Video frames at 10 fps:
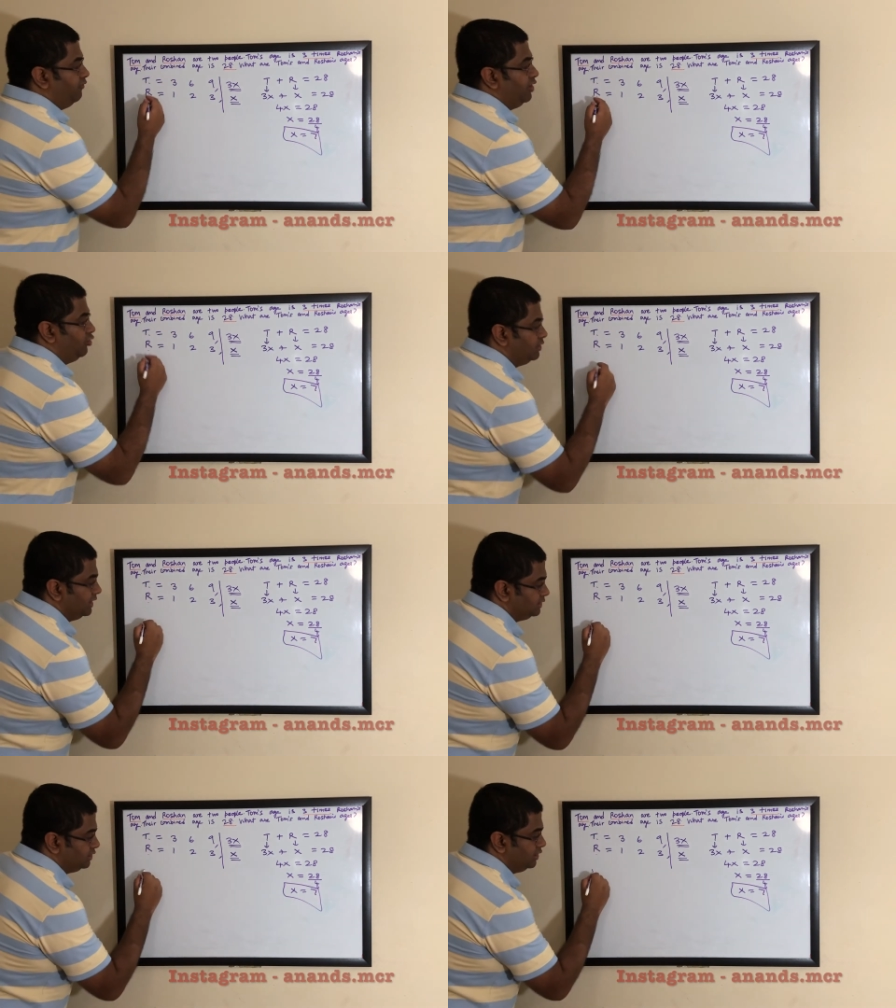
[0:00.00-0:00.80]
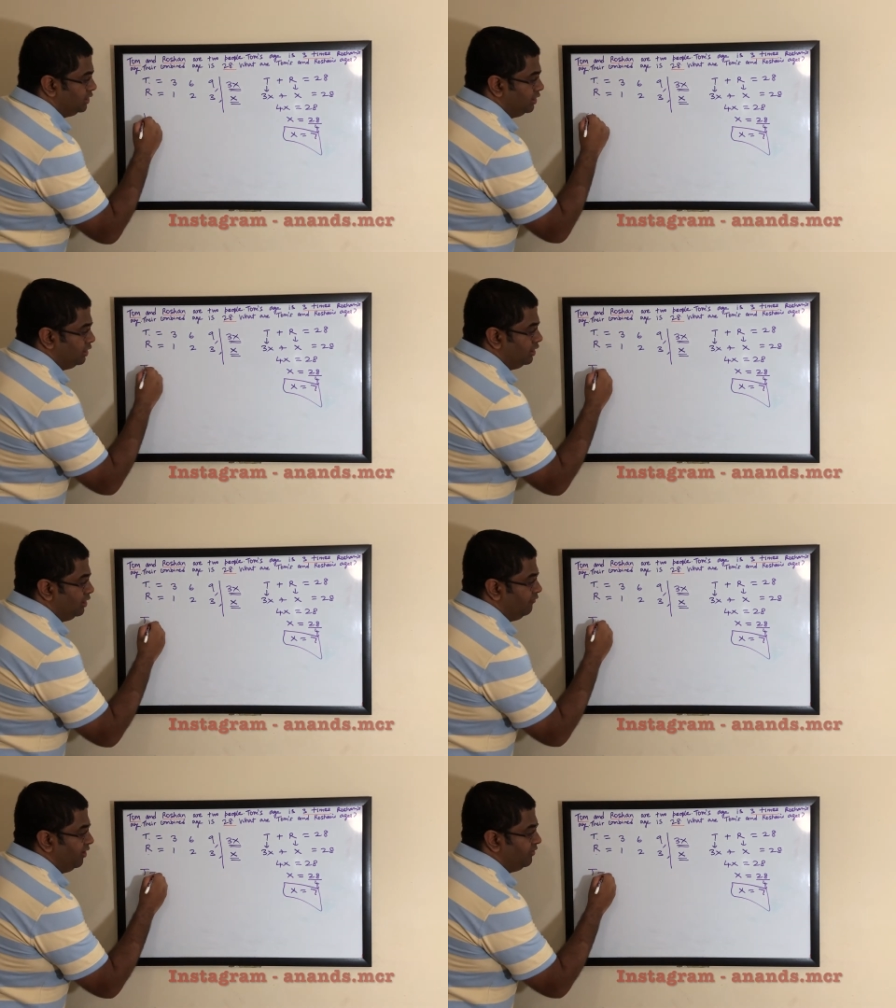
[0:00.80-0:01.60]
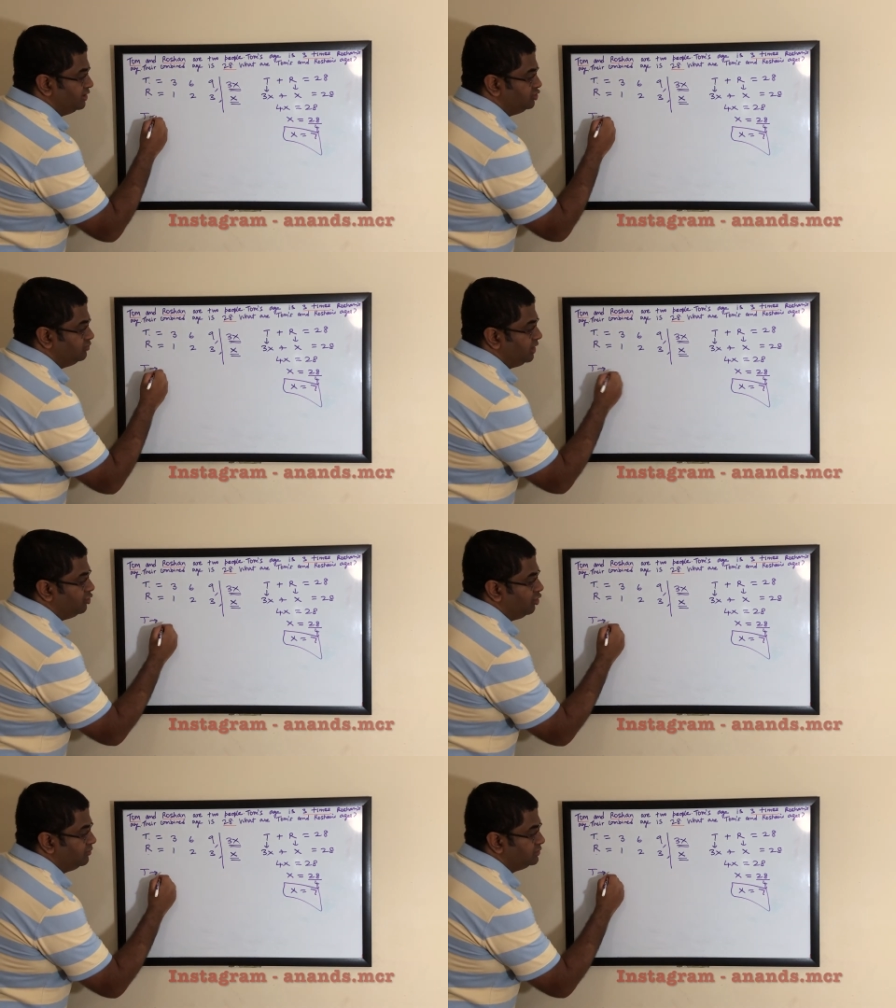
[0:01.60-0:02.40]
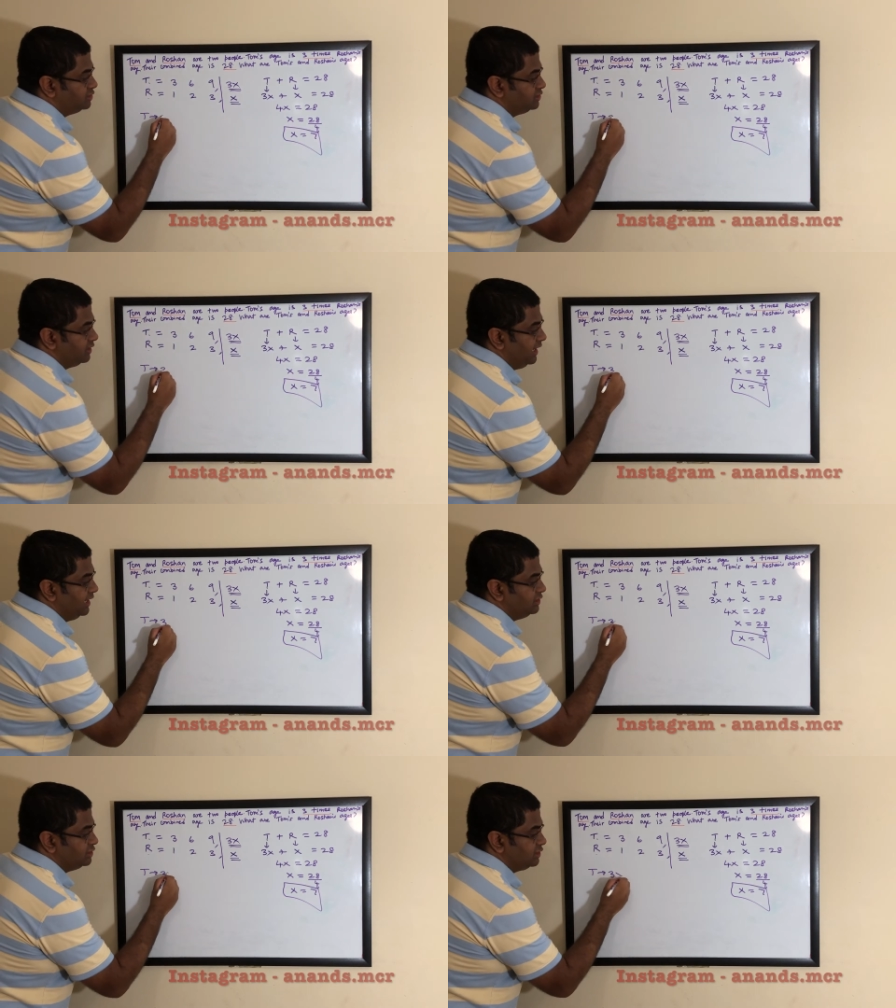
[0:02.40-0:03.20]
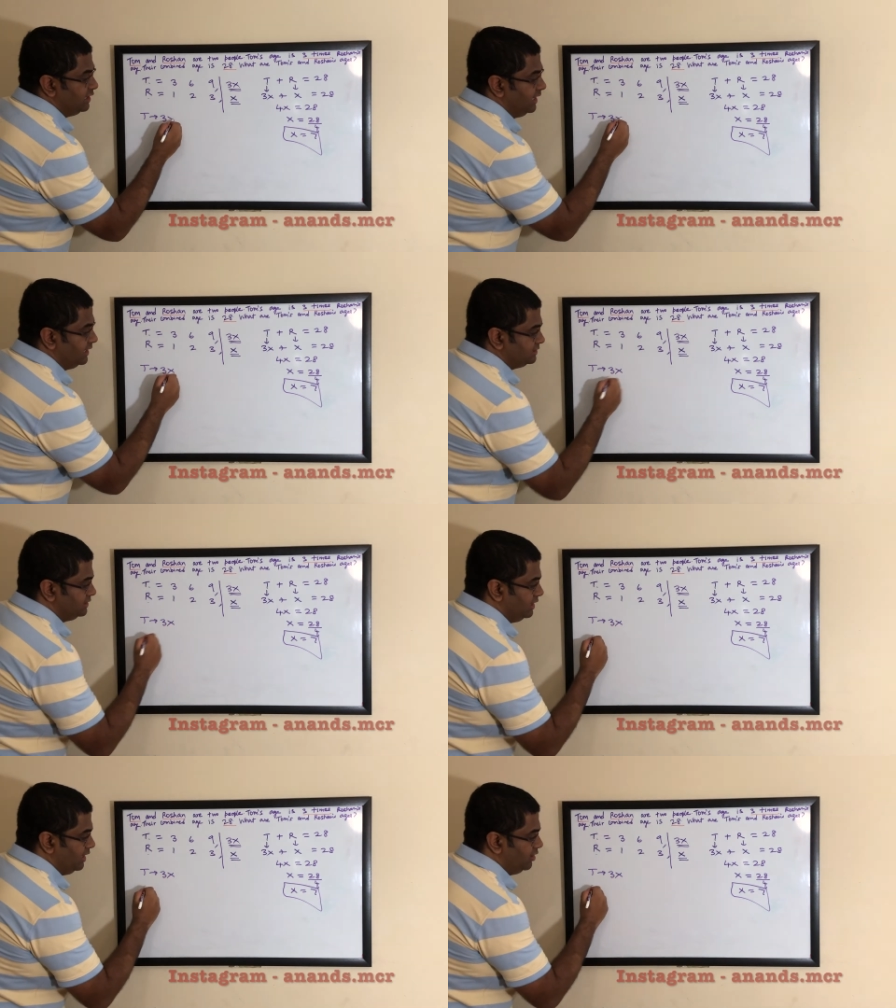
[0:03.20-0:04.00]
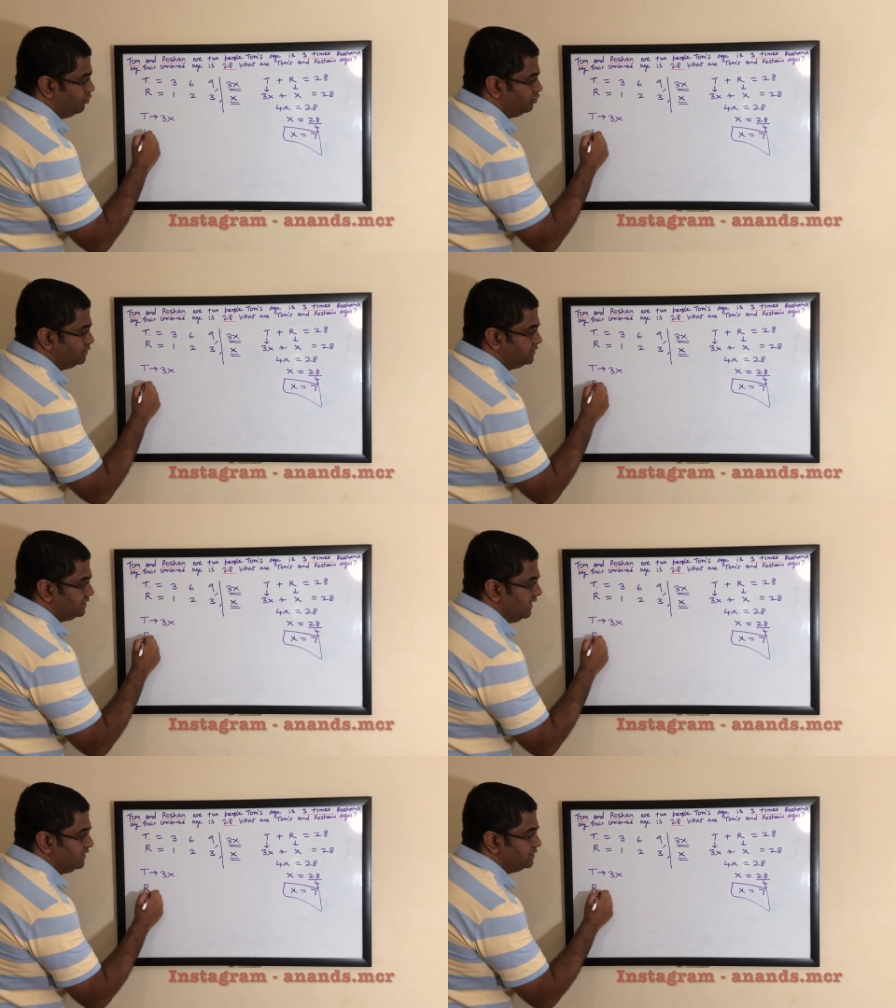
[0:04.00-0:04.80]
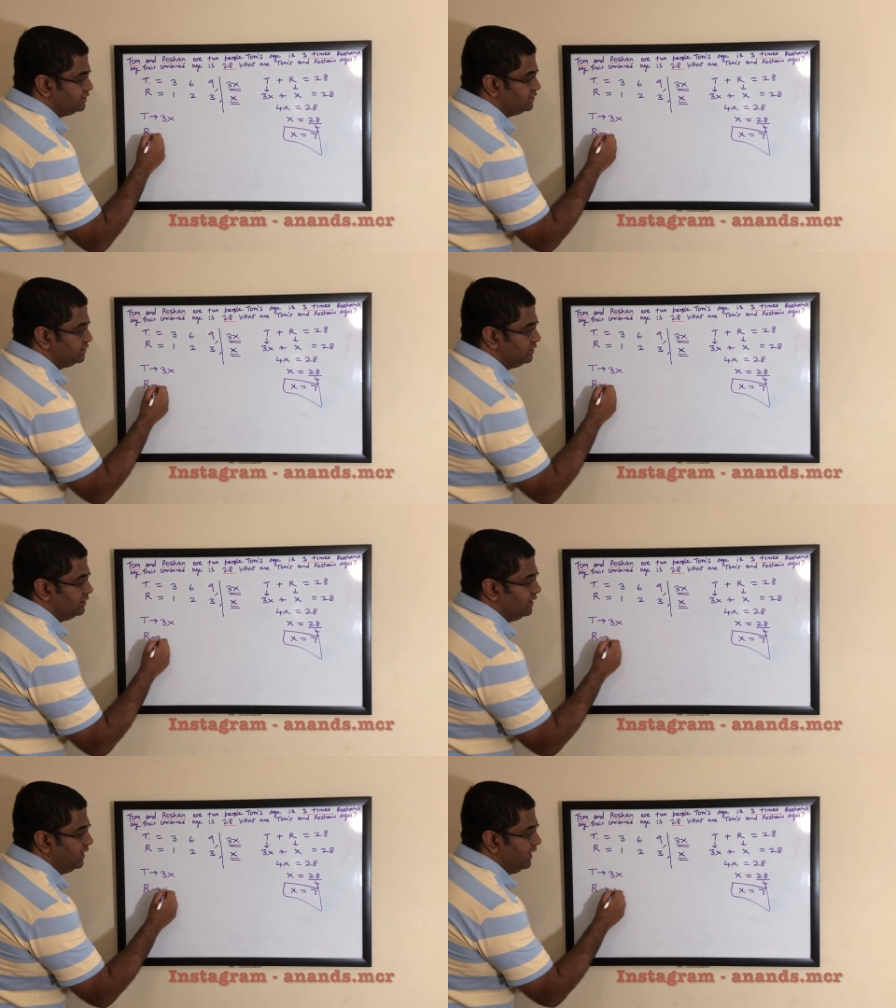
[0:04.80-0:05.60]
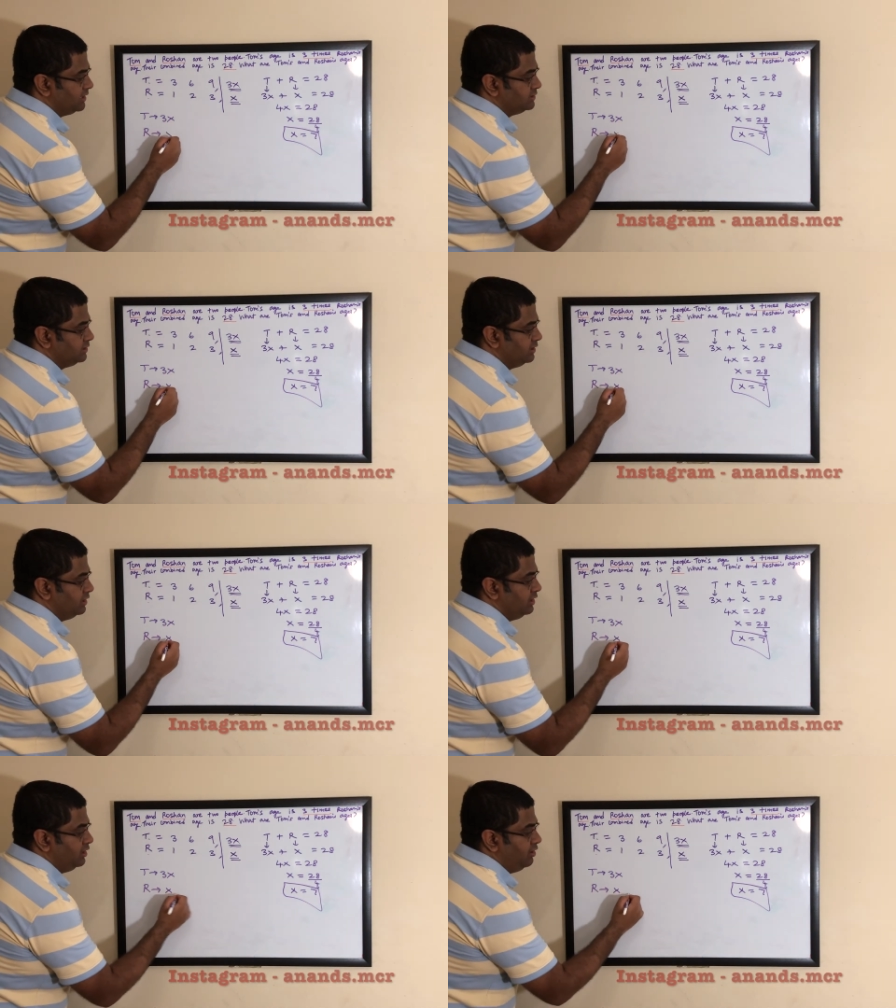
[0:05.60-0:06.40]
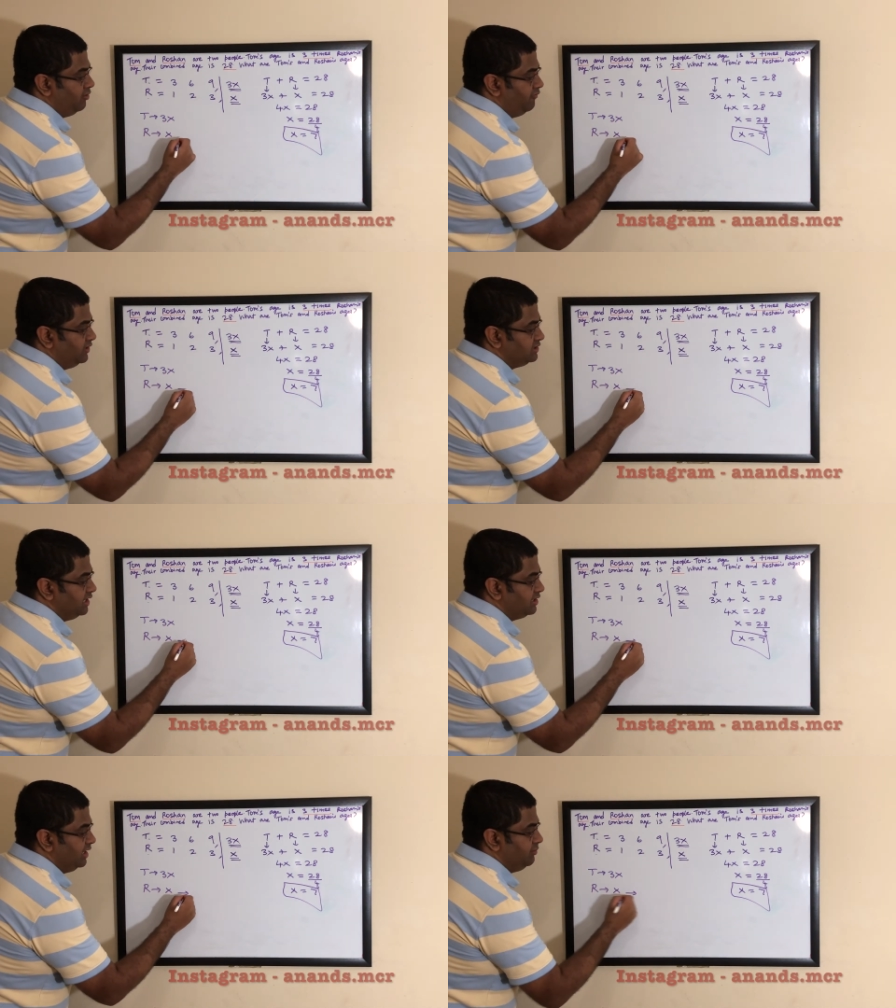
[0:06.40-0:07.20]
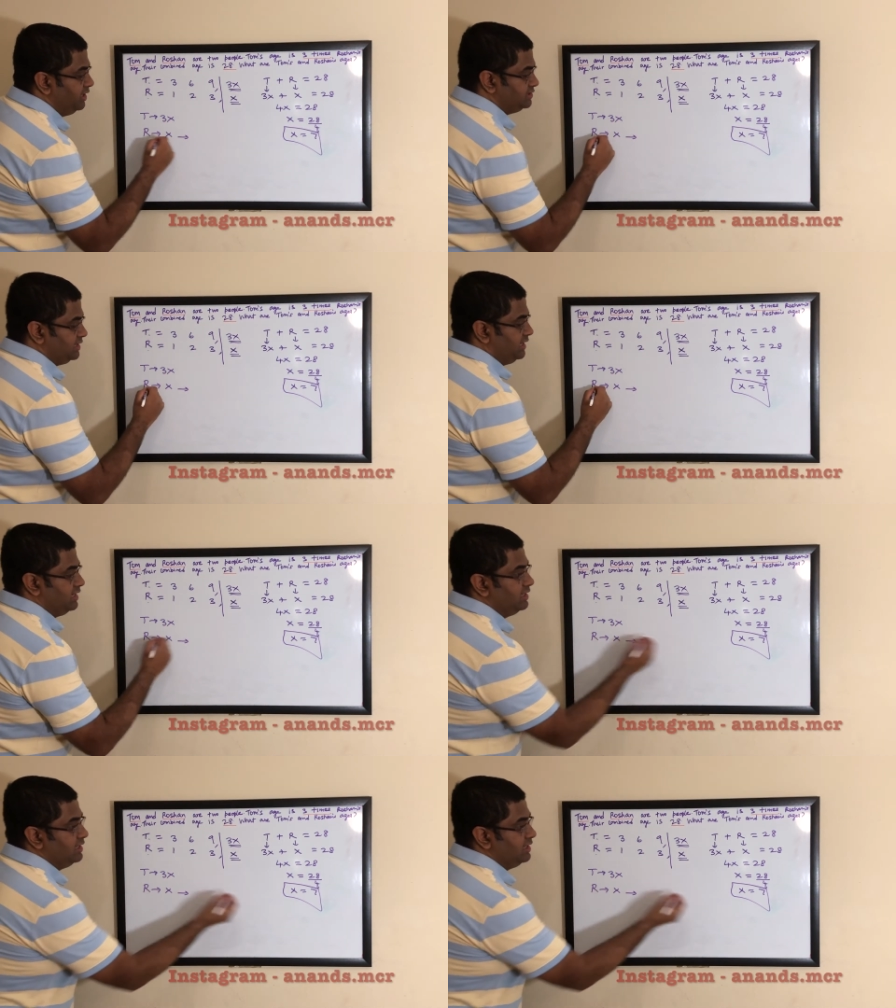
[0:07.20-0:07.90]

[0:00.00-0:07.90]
we know that we have assumed that Tom's age is 3x and Roshan's age is x, which literally means that